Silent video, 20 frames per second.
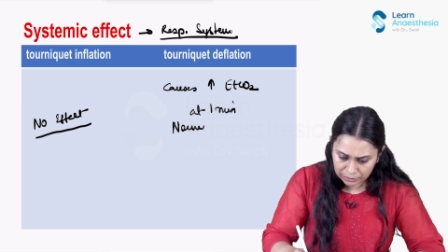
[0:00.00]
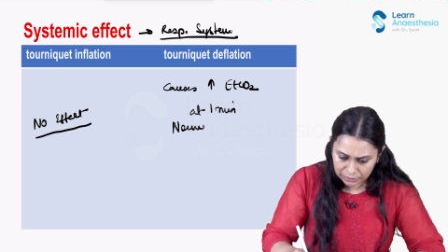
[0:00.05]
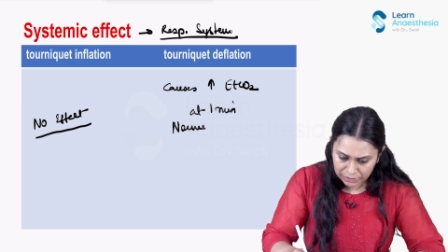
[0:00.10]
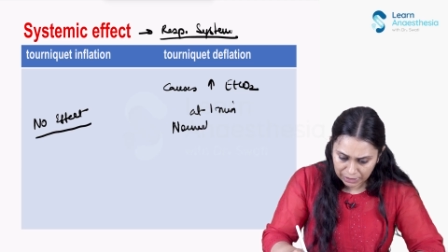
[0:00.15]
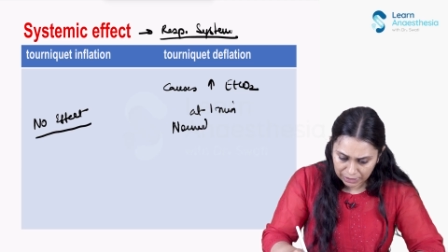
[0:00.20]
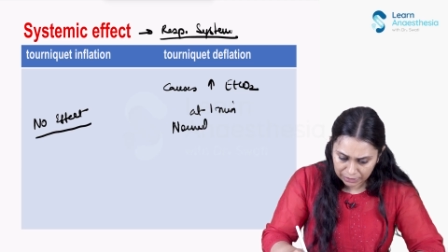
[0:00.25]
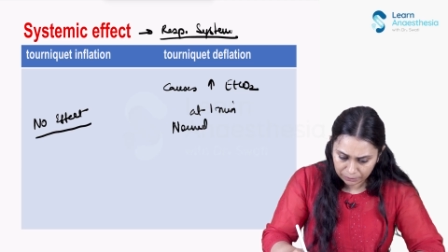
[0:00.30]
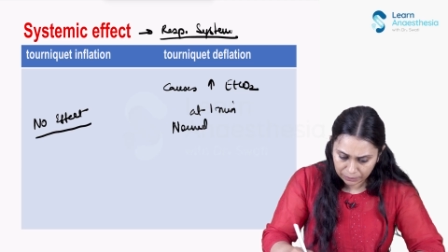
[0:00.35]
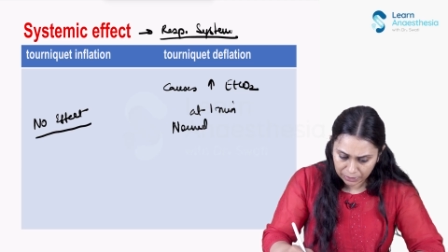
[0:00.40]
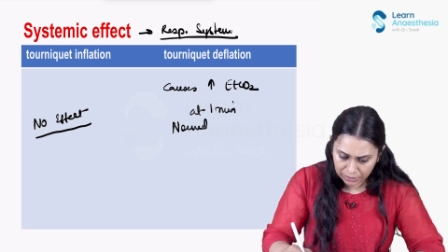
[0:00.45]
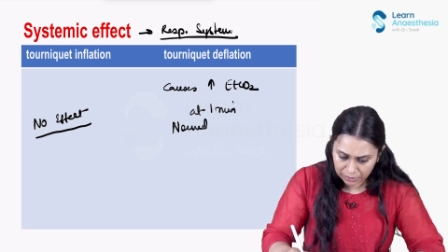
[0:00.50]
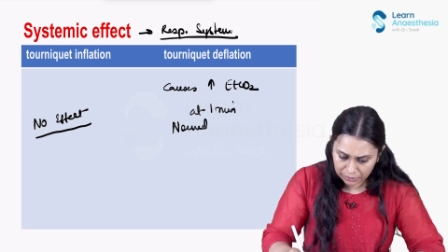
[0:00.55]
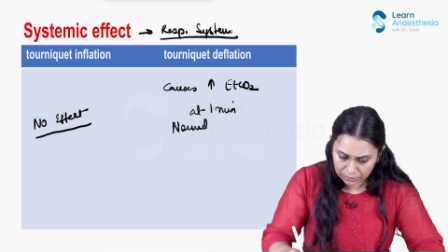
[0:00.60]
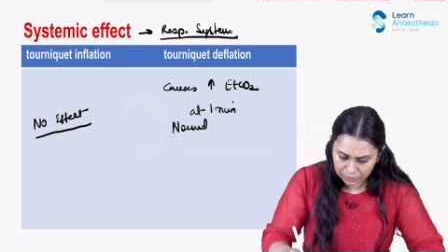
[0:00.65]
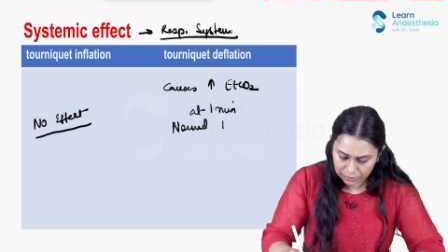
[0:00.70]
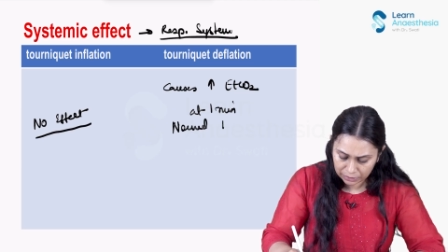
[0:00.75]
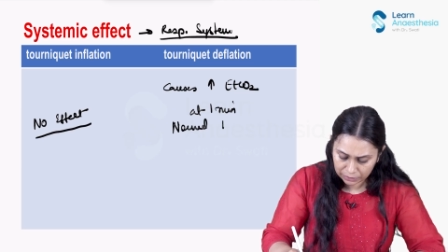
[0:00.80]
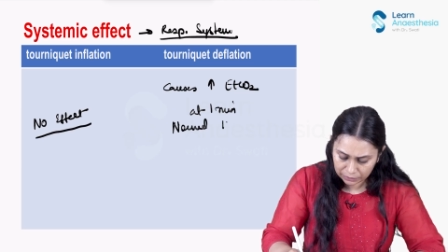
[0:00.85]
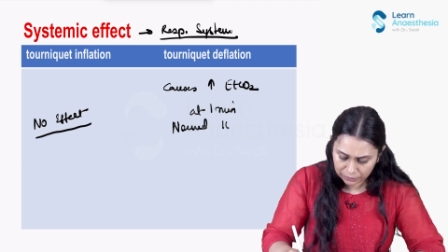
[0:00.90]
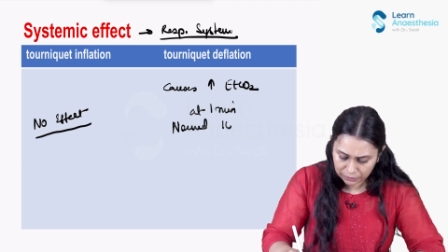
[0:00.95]
10
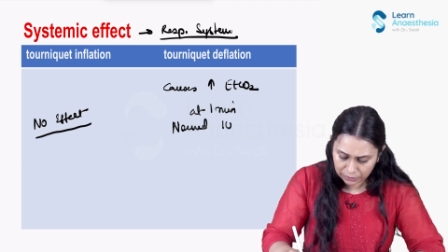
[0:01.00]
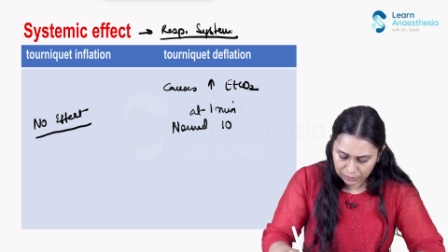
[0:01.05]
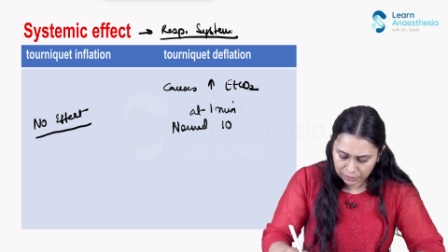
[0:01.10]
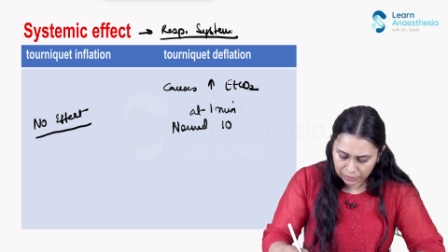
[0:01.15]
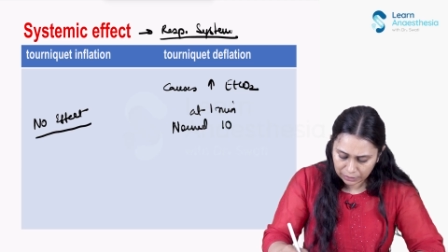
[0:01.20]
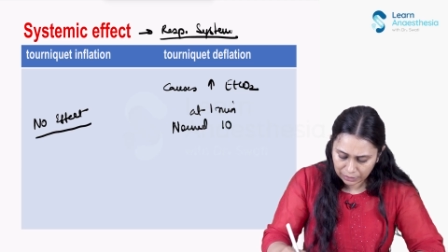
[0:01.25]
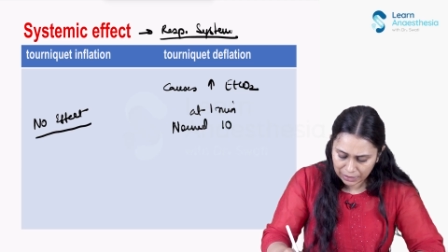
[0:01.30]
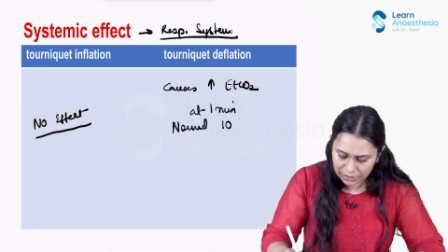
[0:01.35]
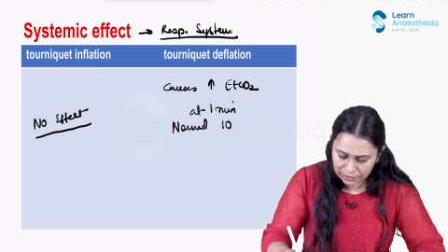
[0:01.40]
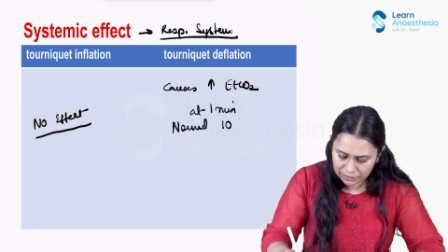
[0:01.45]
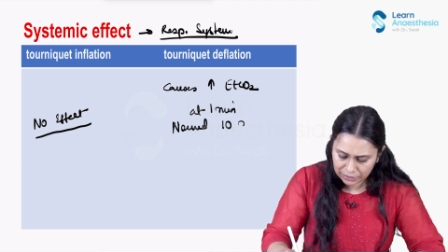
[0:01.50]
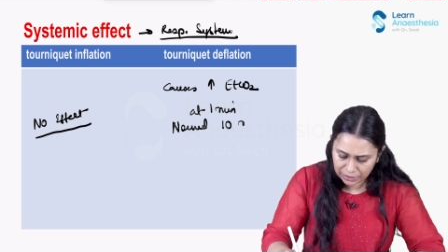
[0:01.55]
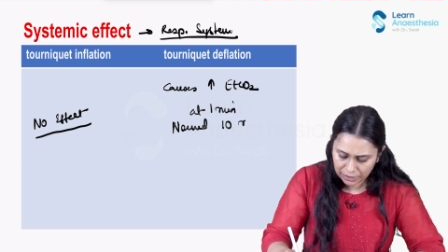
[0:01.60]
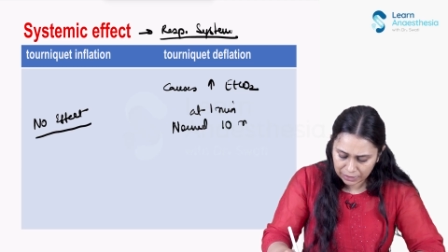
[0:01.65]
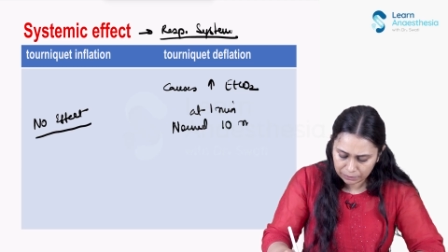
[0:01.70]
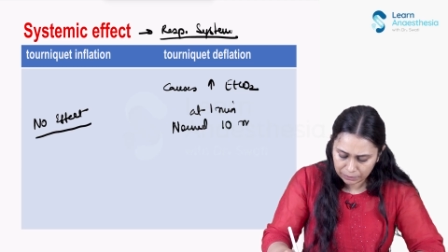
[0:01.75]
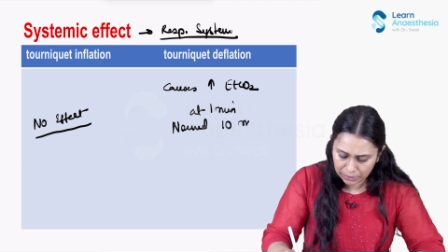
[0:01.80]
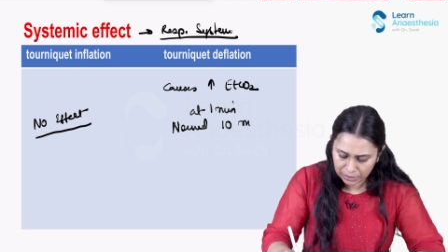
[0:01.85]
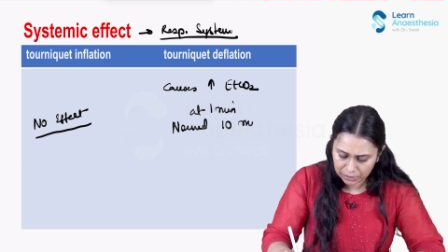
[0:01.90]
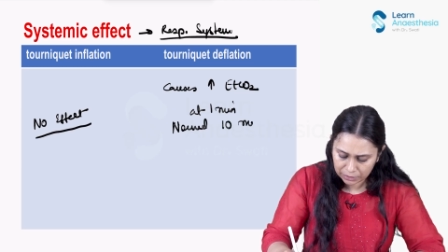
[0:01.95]
minutes, right?
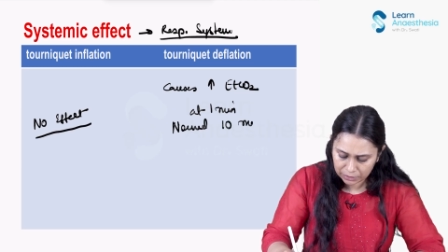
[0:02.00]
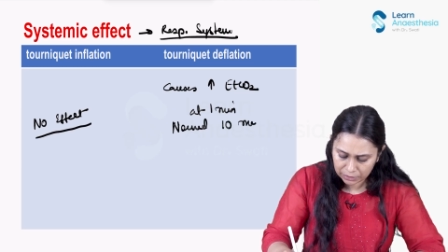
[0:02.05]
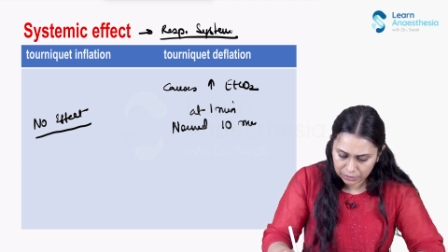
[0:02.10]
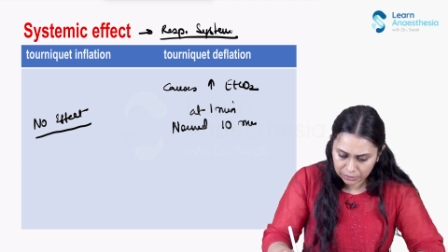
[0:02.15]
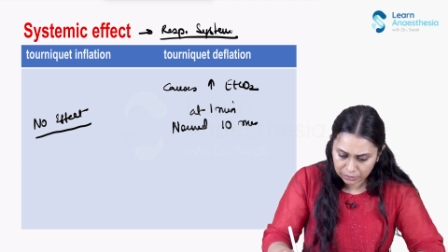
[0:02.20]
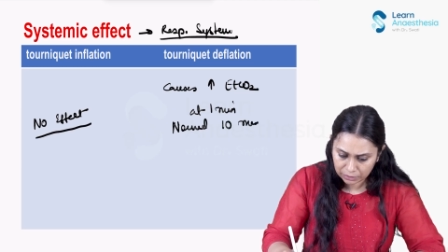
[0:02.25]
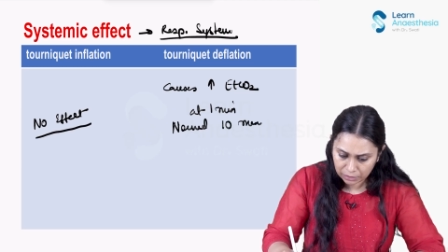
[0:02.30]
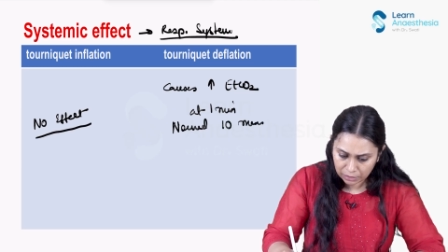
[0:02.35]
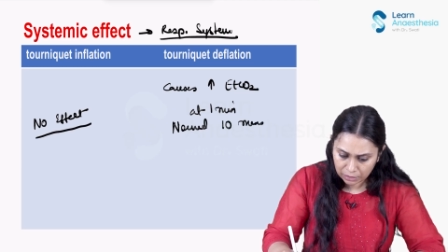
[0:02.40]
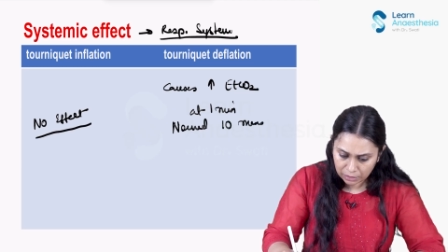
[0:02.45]
10 minutes.